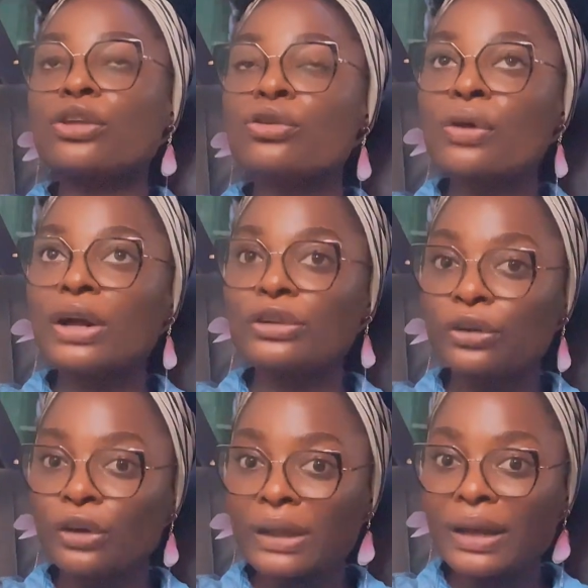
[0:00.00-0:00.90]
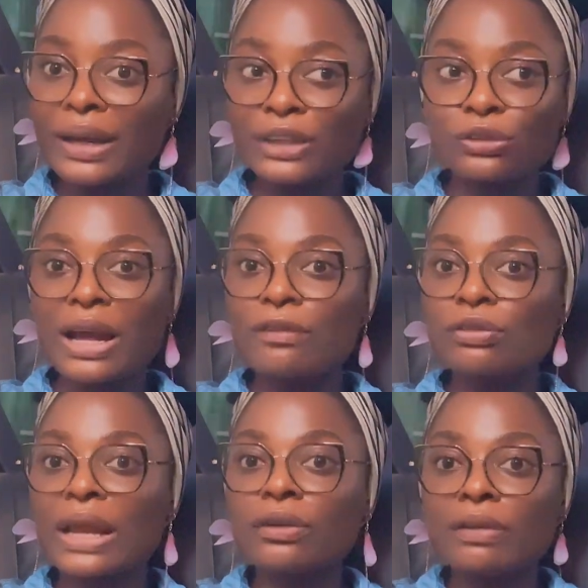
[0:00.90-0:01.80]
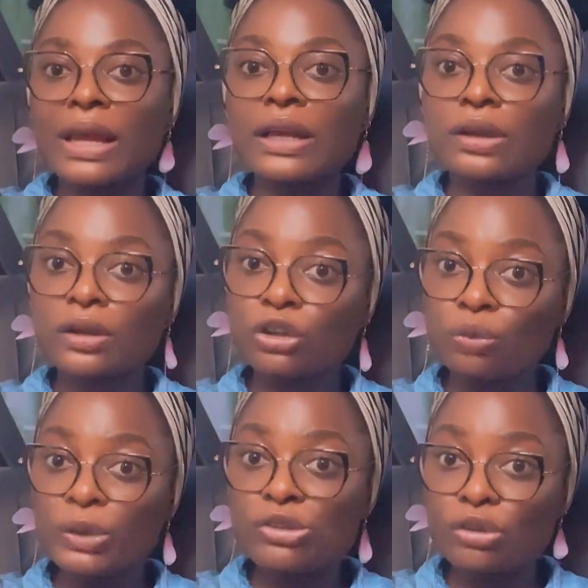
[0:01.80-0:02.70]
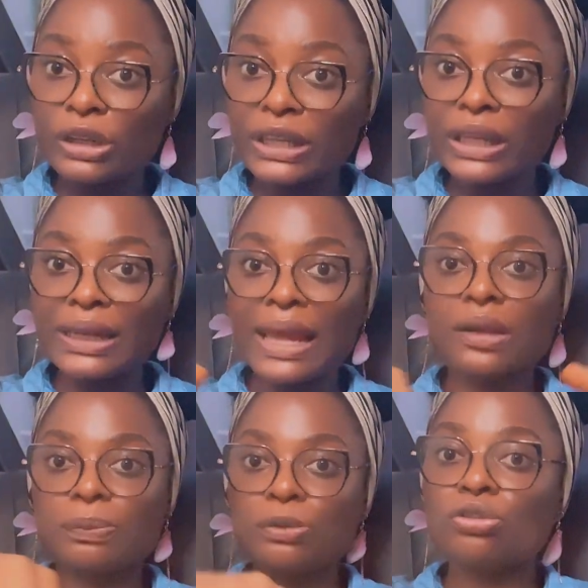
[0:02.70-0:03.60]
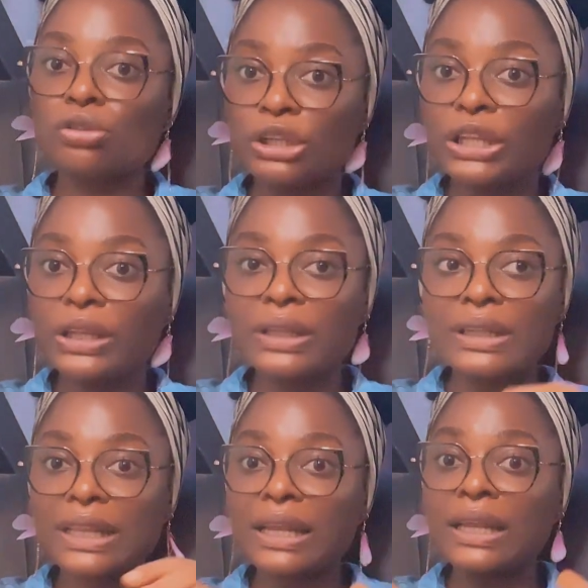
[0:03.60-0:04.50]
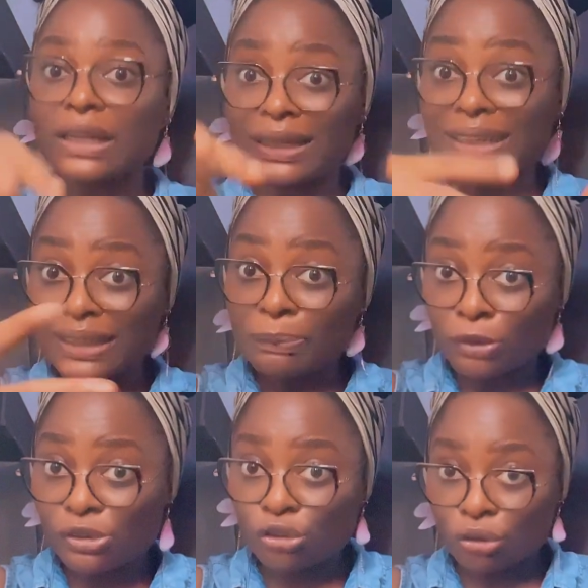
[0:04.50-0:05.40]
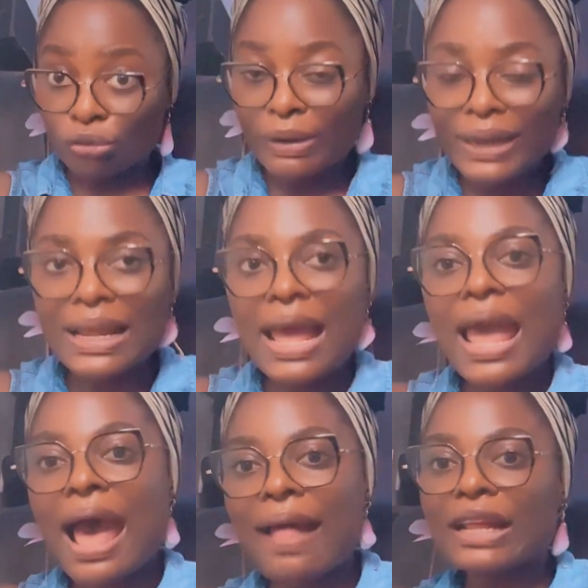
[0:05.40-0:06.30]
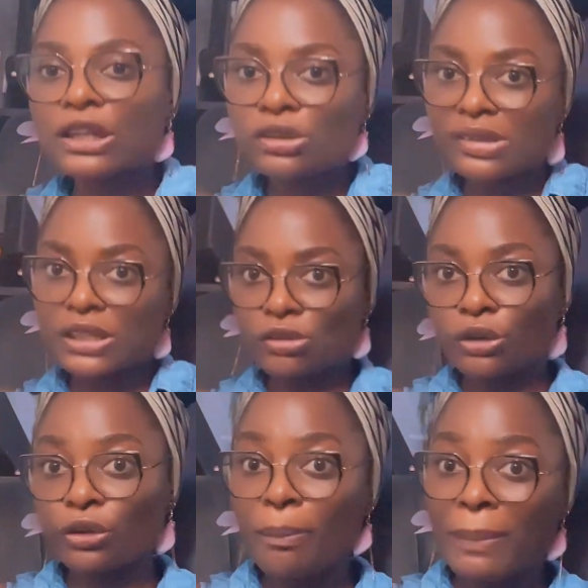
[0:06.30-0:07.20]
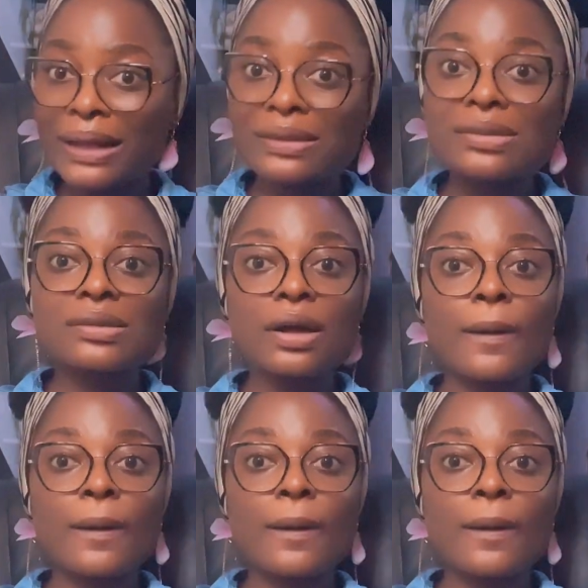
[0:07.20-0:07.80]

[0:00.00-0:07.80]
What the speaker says: you at the other hand, you have to kind of like, with your knee, like put your knee in a kneeling position, right? And then you sit on your man's